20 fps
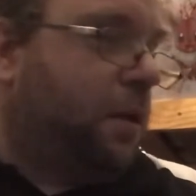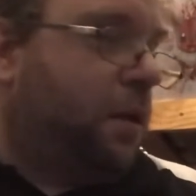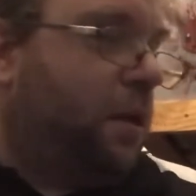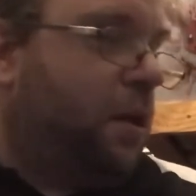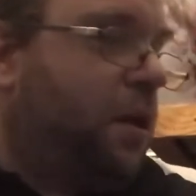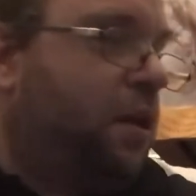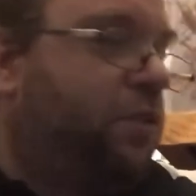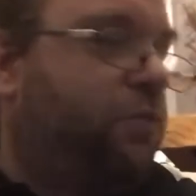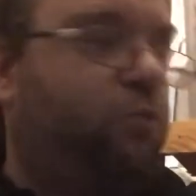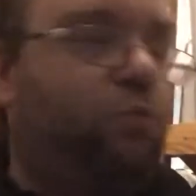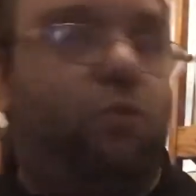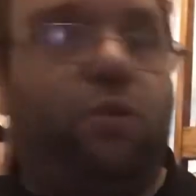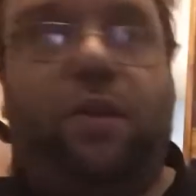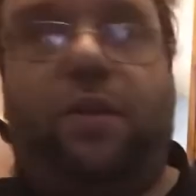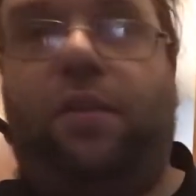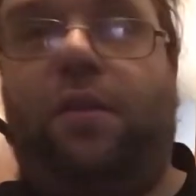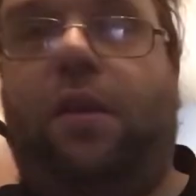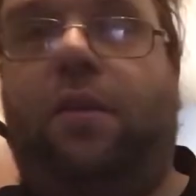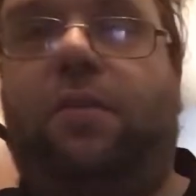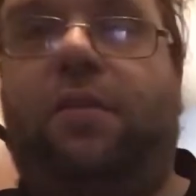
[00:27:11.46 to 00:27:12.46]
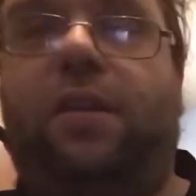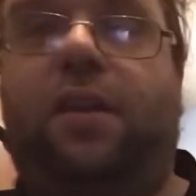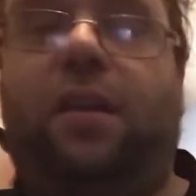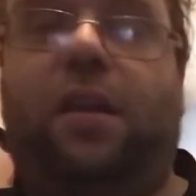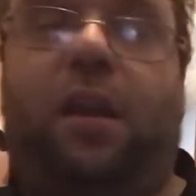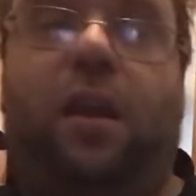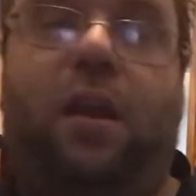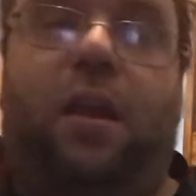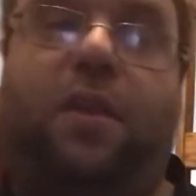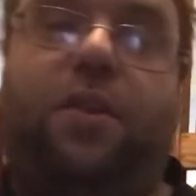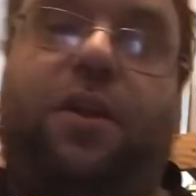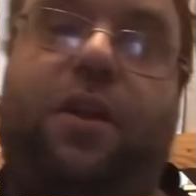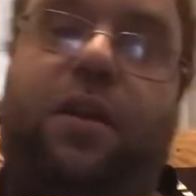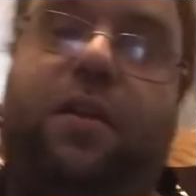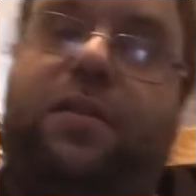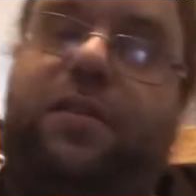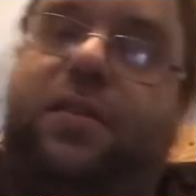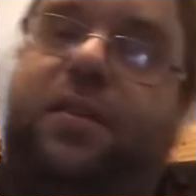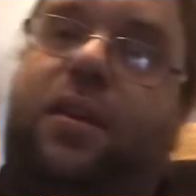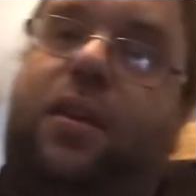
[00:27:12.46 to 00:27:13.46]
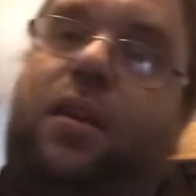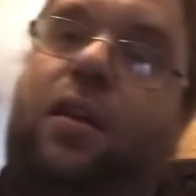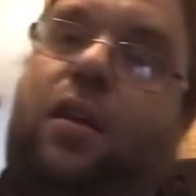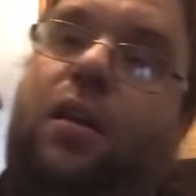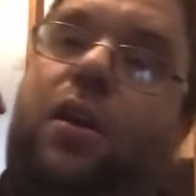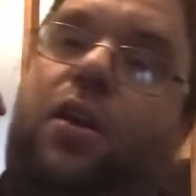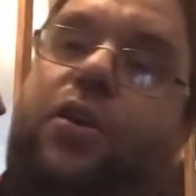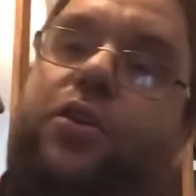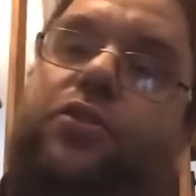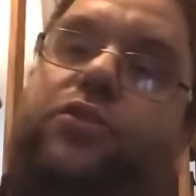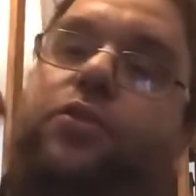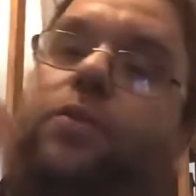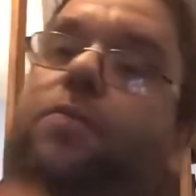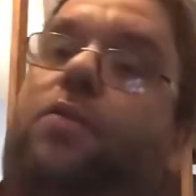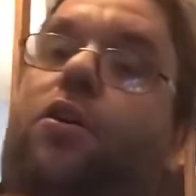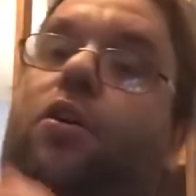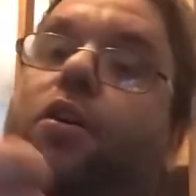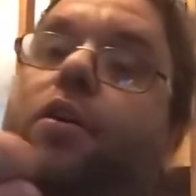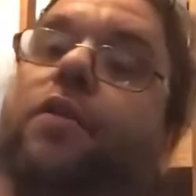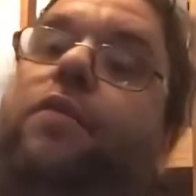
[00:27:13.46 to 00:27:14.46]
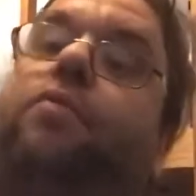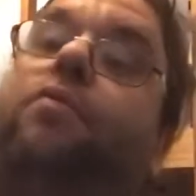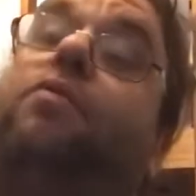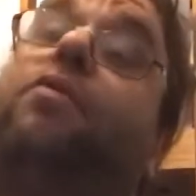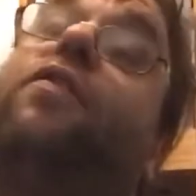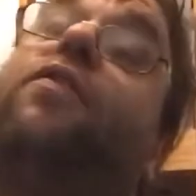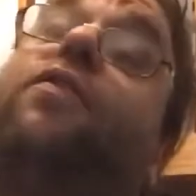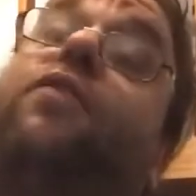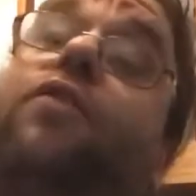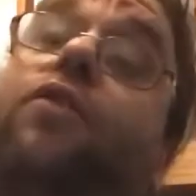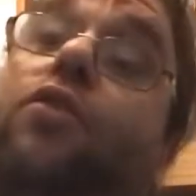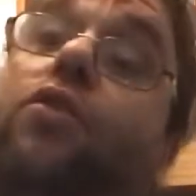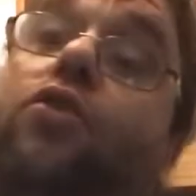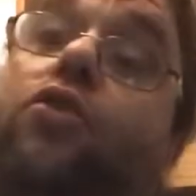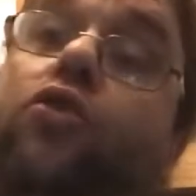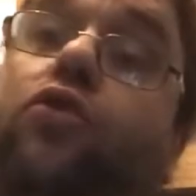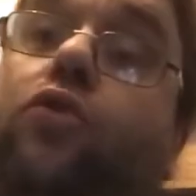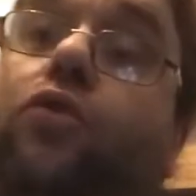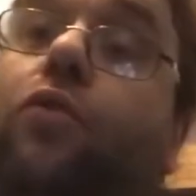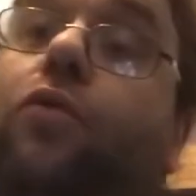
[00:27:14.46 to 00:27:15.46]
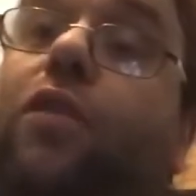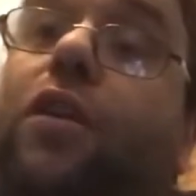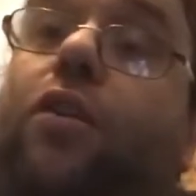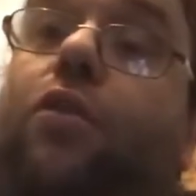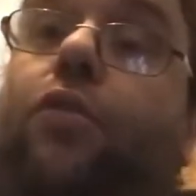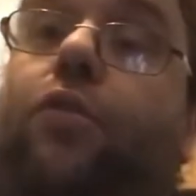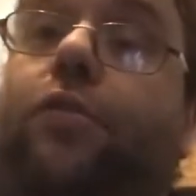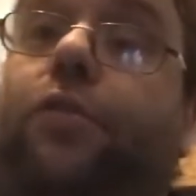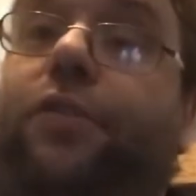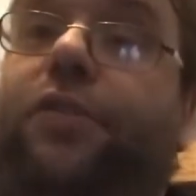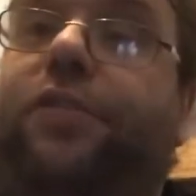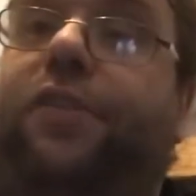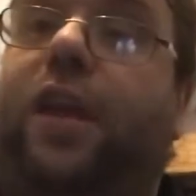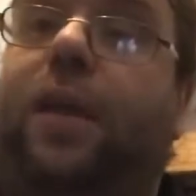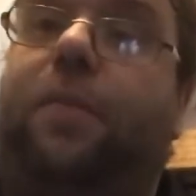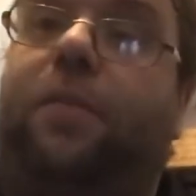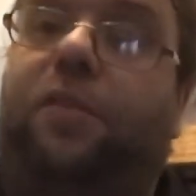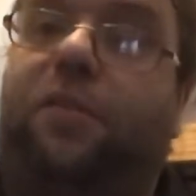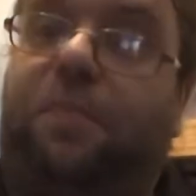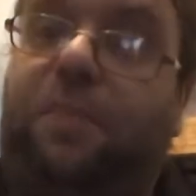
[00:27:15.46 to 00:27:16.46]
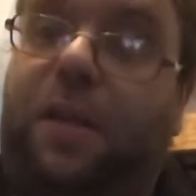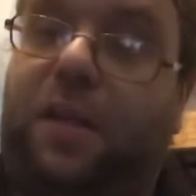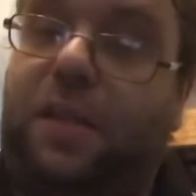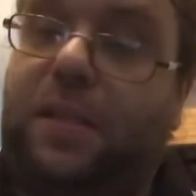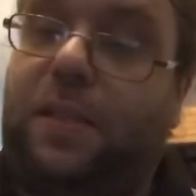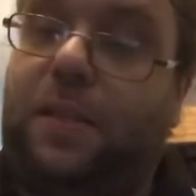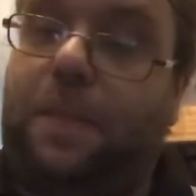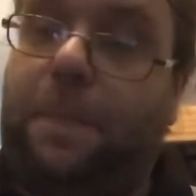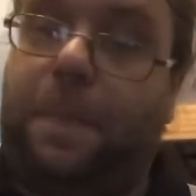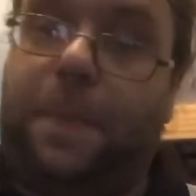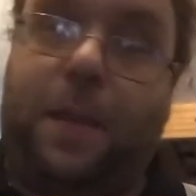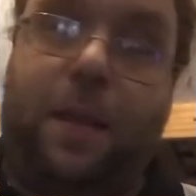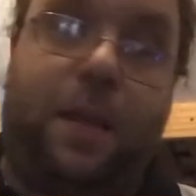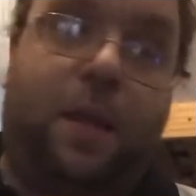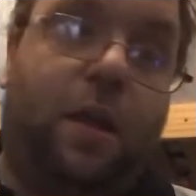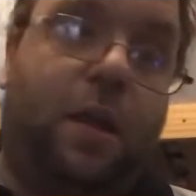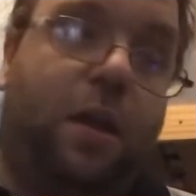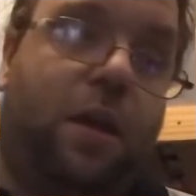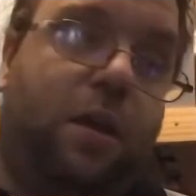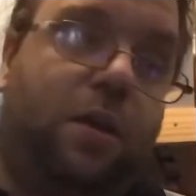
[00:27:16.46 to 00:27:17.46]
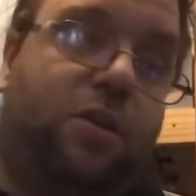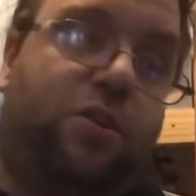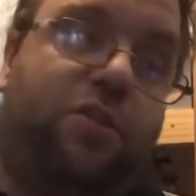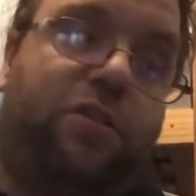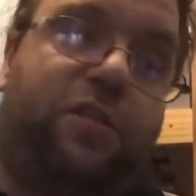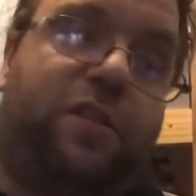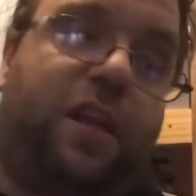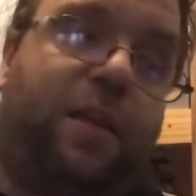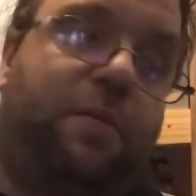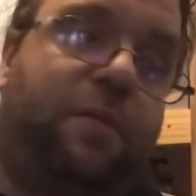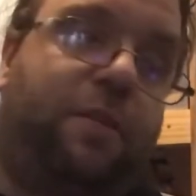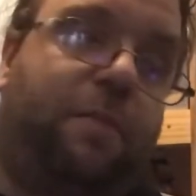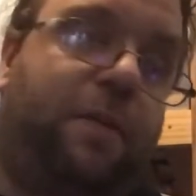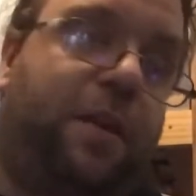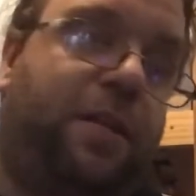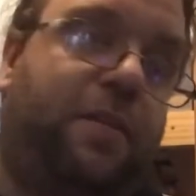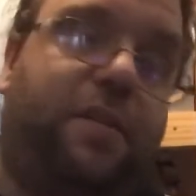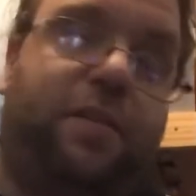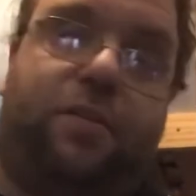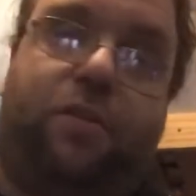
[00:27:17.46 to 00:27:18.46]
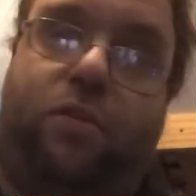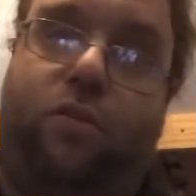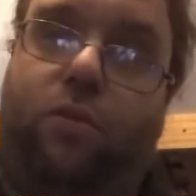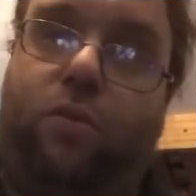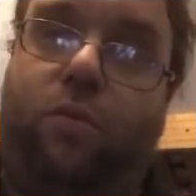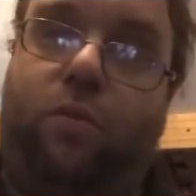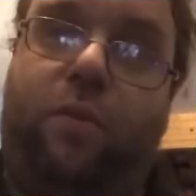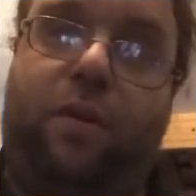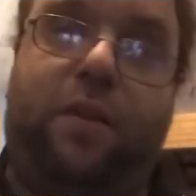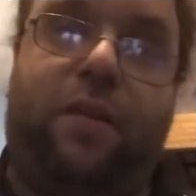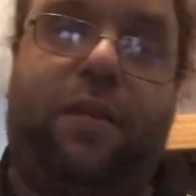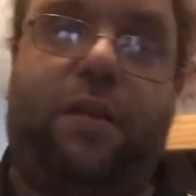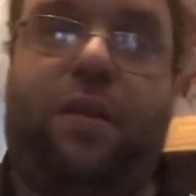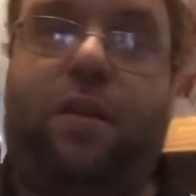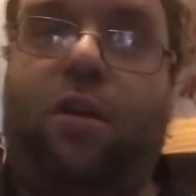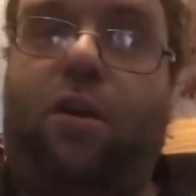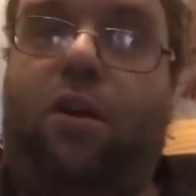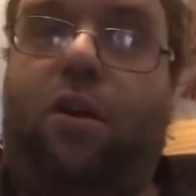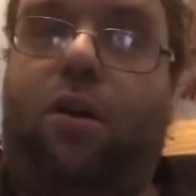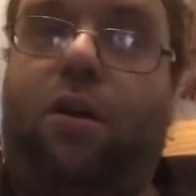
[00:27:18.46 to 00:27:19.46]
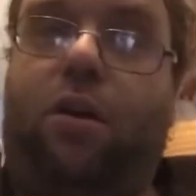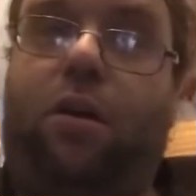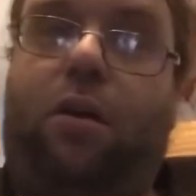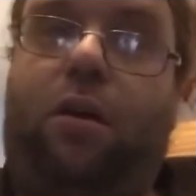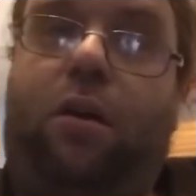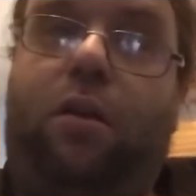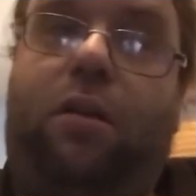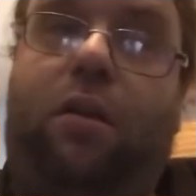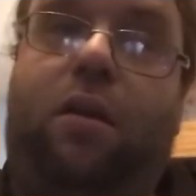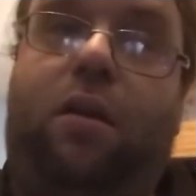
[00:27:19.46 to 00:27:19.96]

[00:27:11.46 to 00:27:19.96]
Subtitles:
It's worth noting that some cards will refer to the unstable space. The unstable space is always the card.